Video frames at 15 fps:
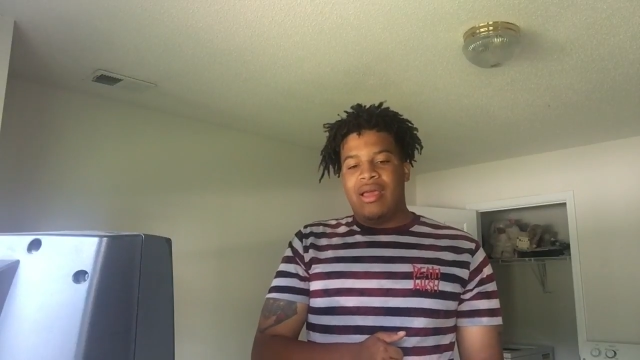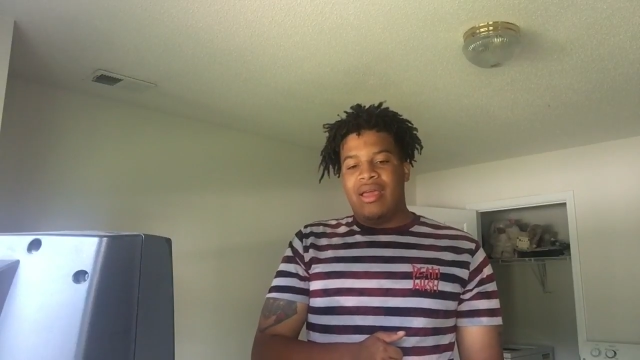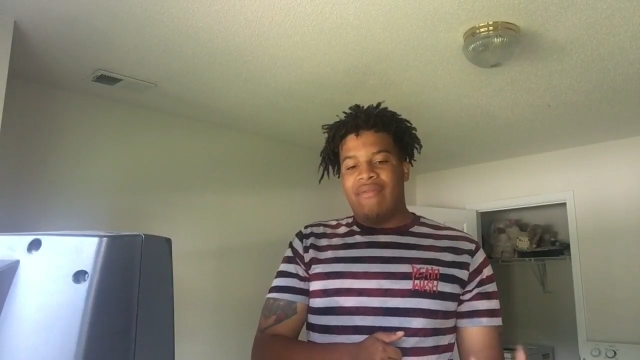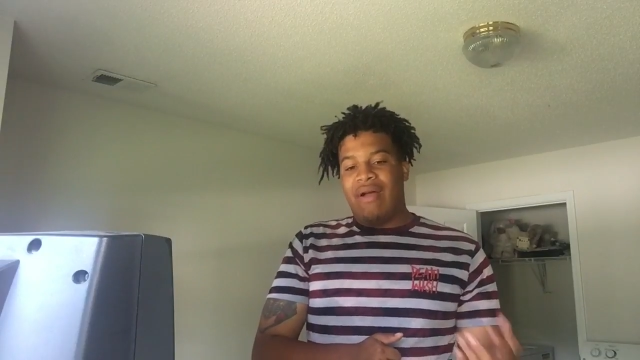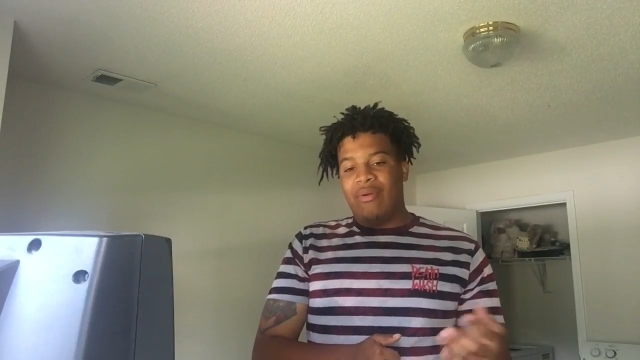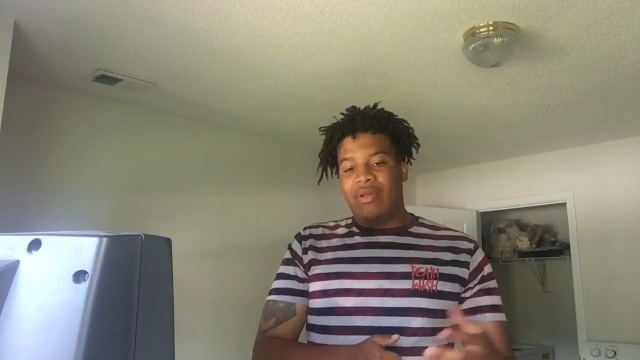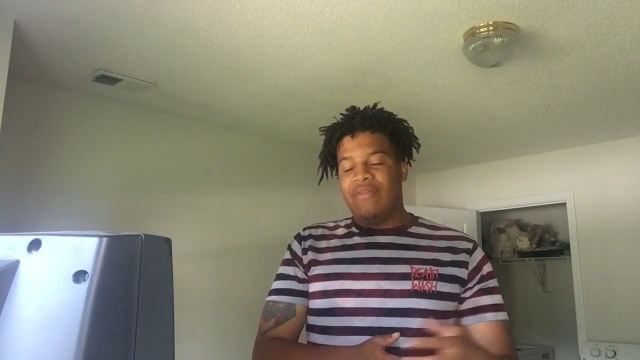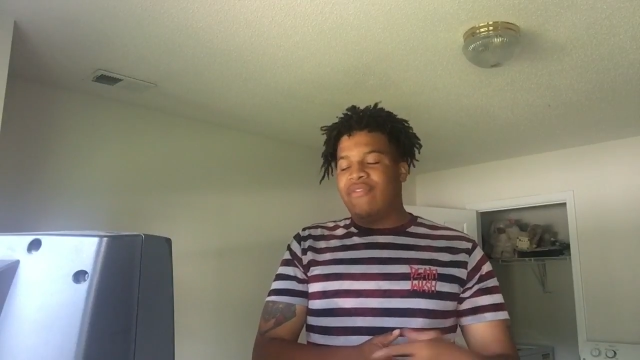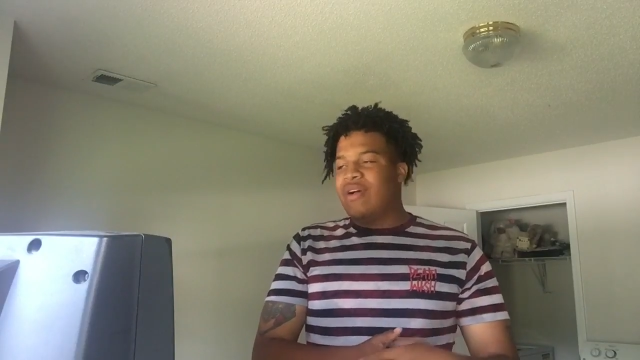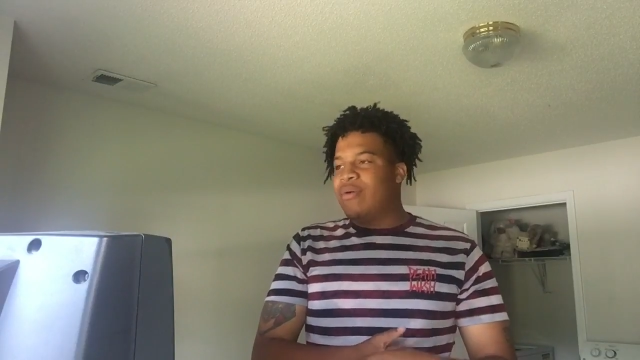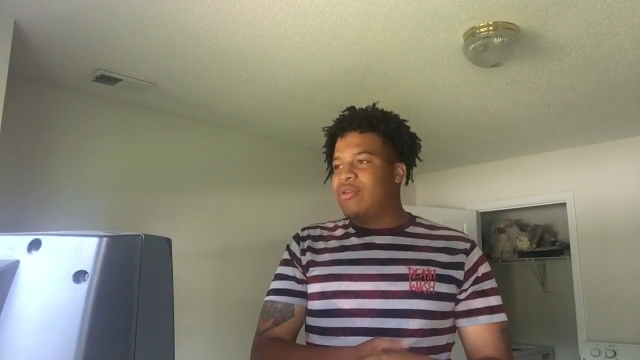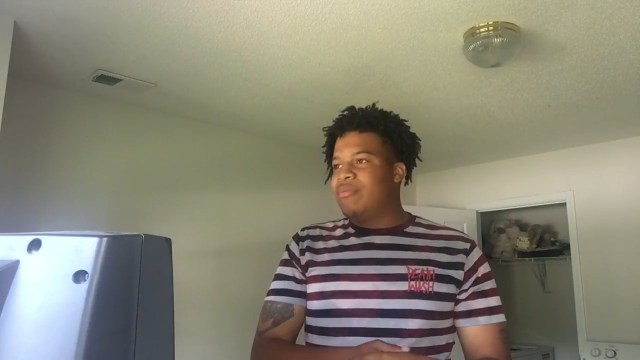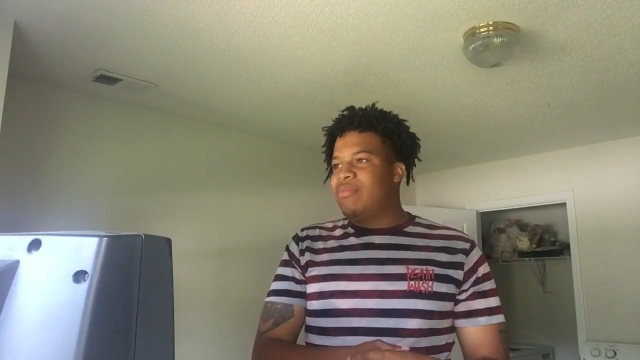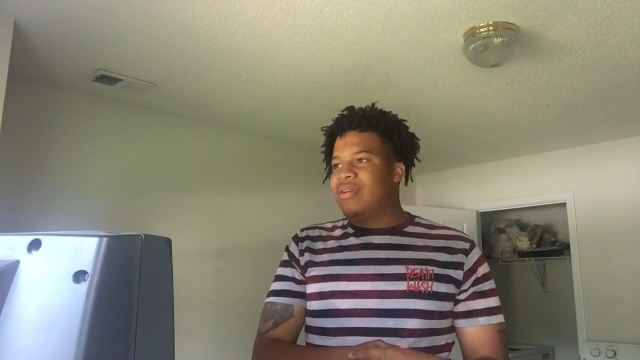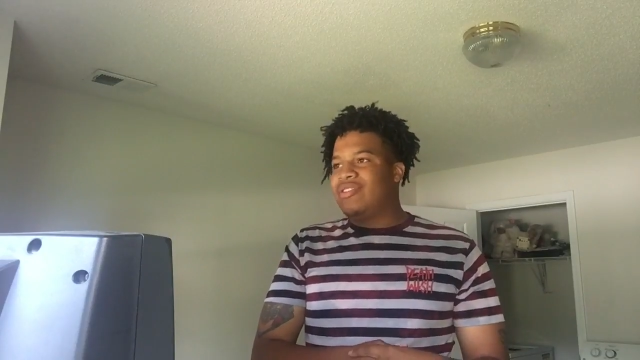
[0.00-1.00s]
if I really fuck
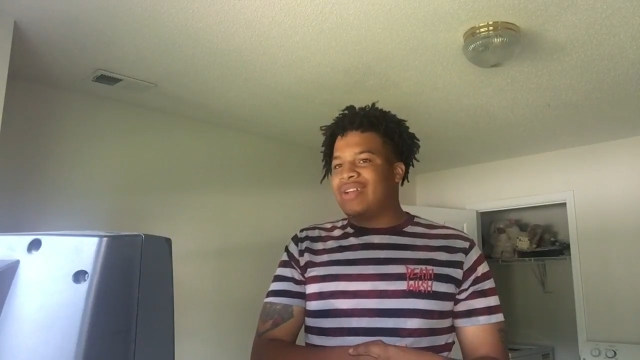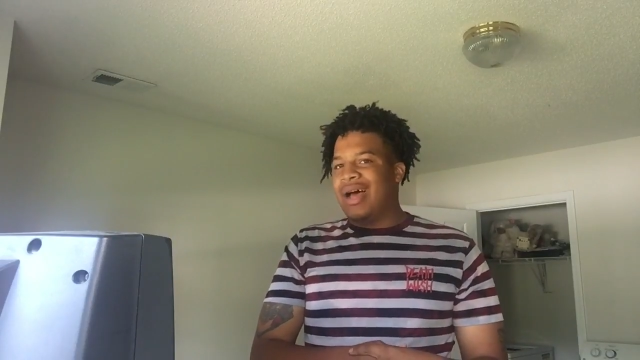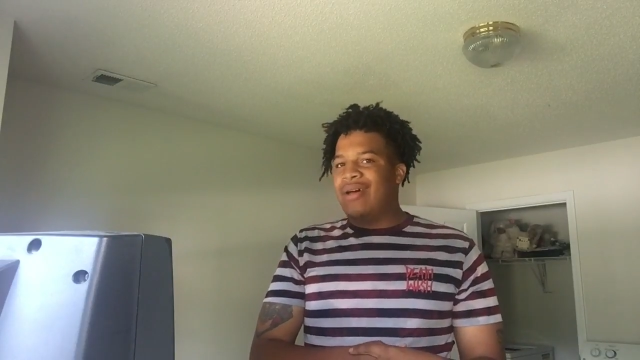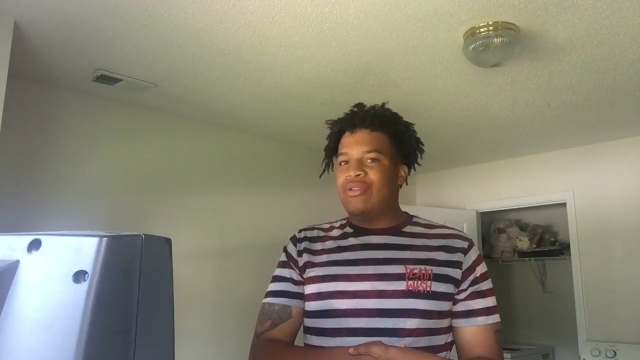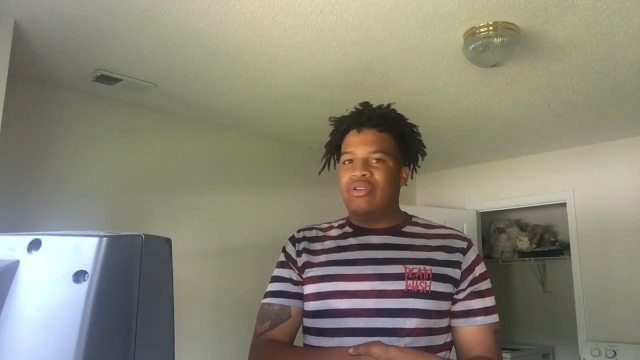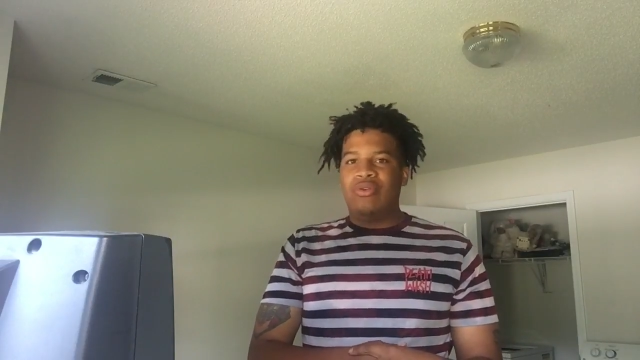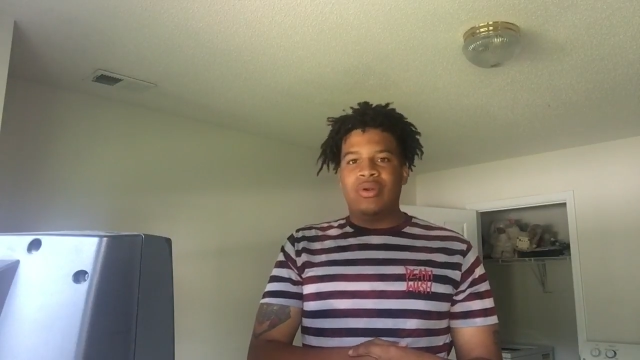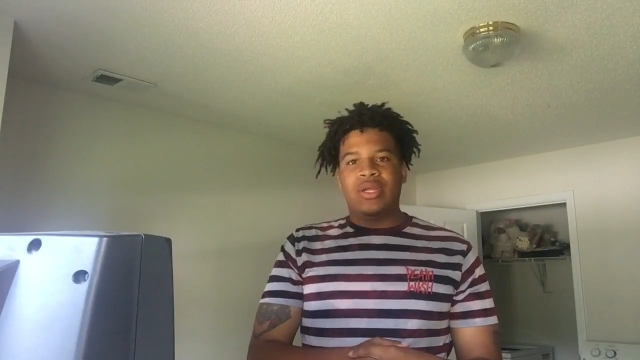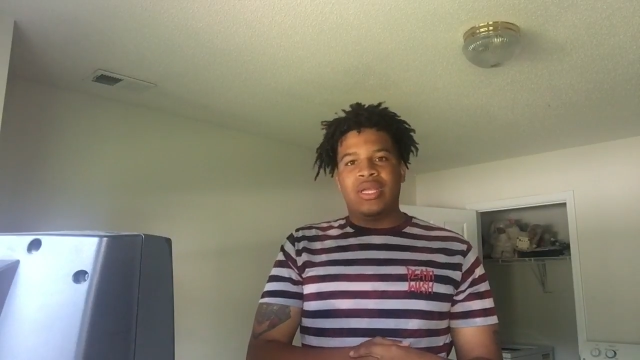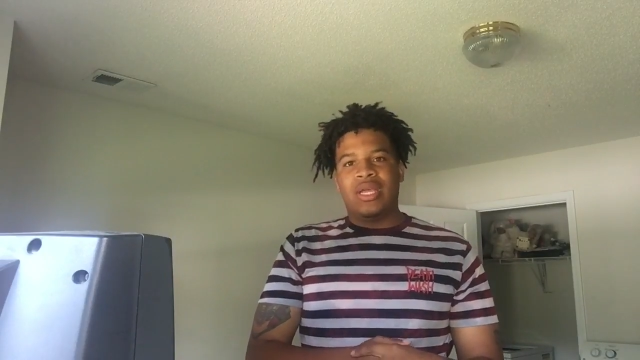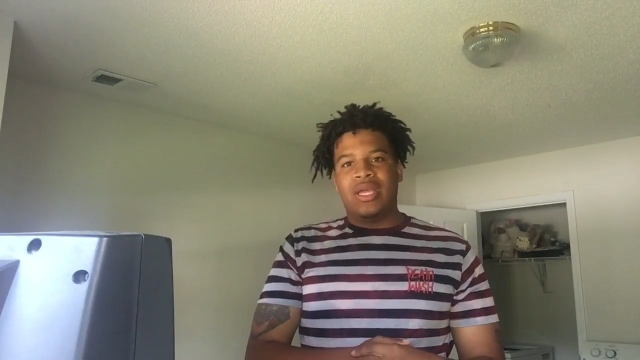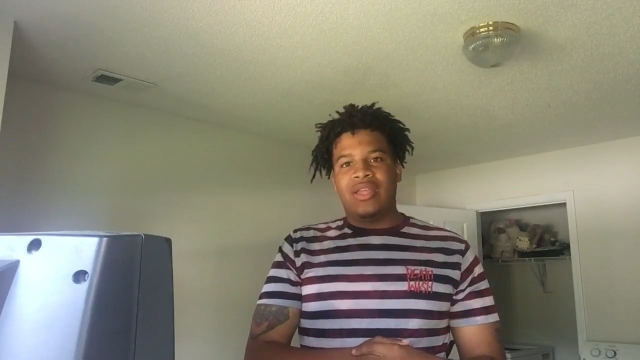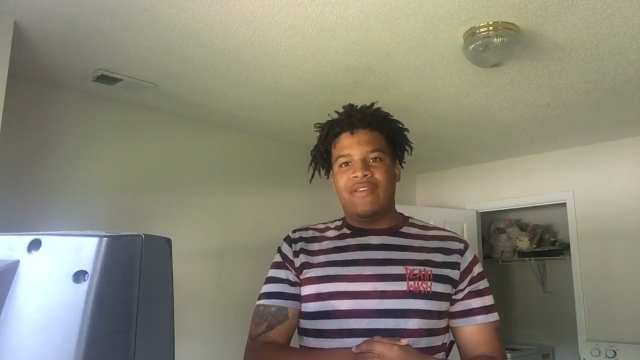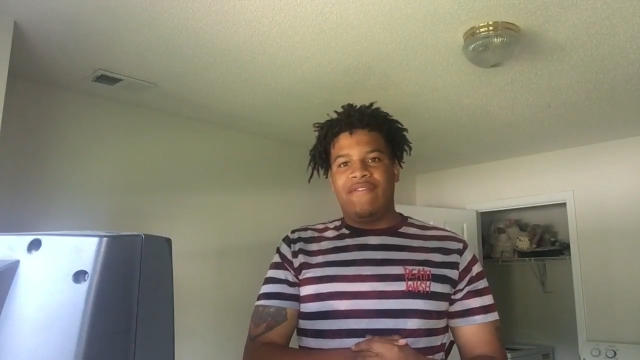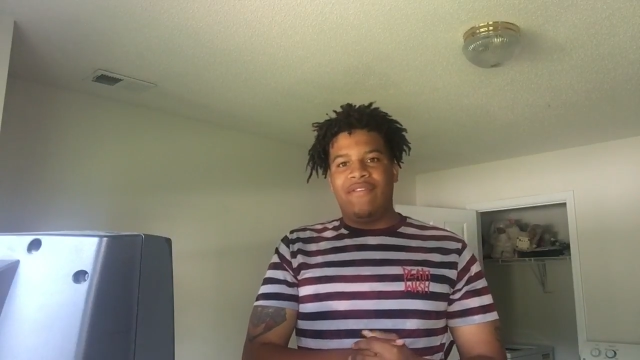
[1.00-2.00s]
with a bitch, I'll do it
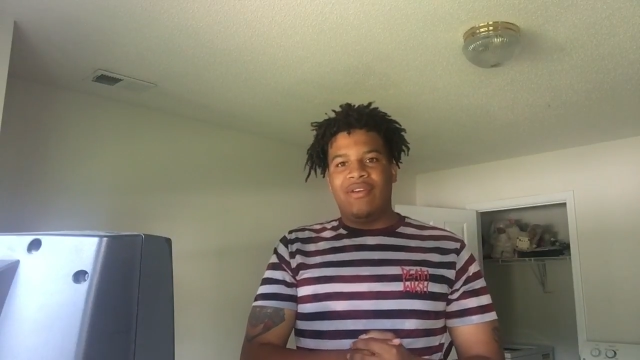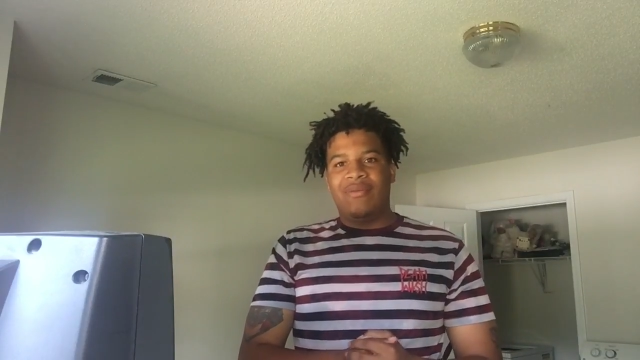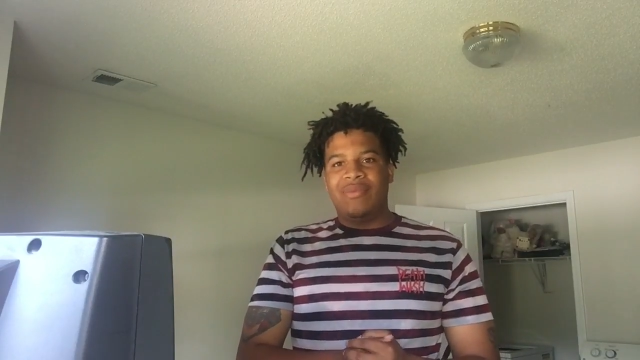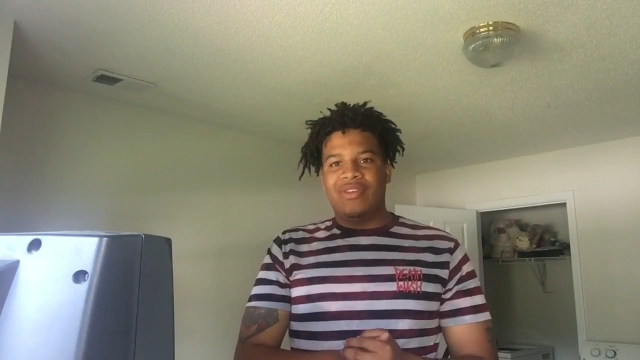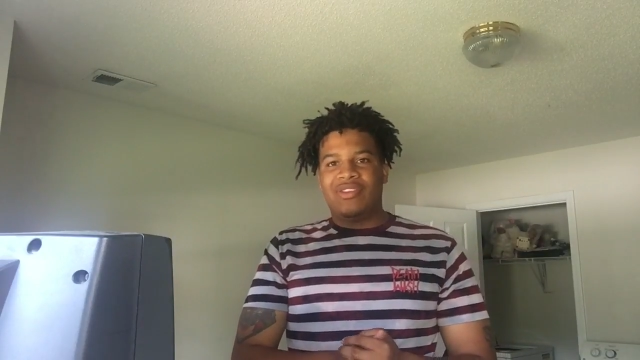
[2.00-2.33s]
again. You feel me?